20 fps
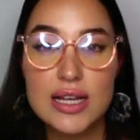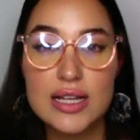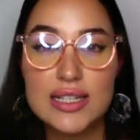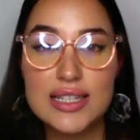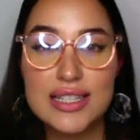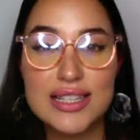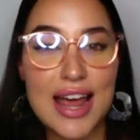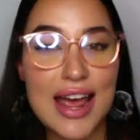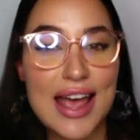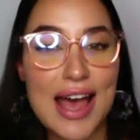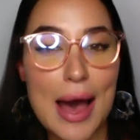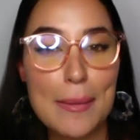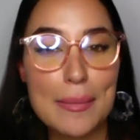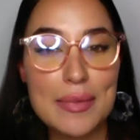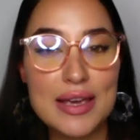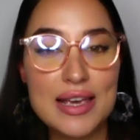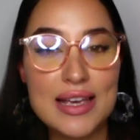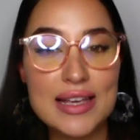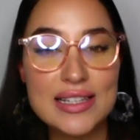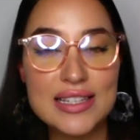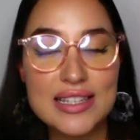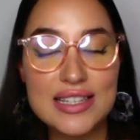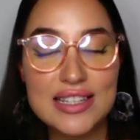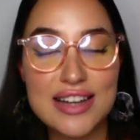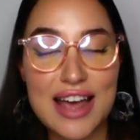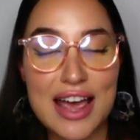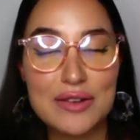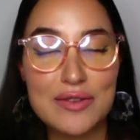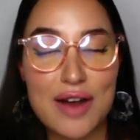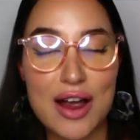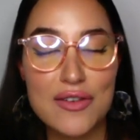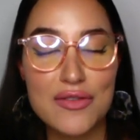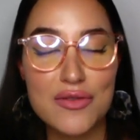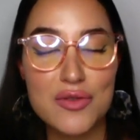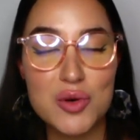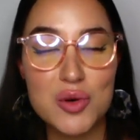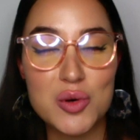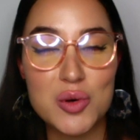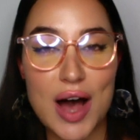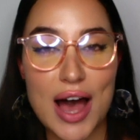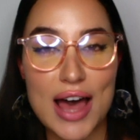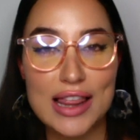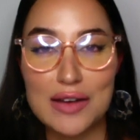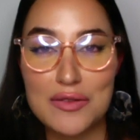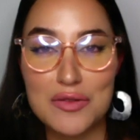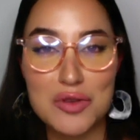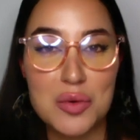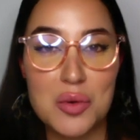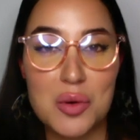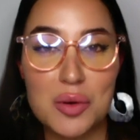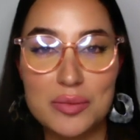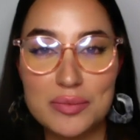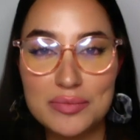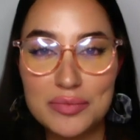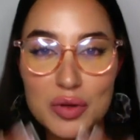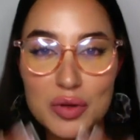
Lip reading: stay happy, stay grateful. I love you all.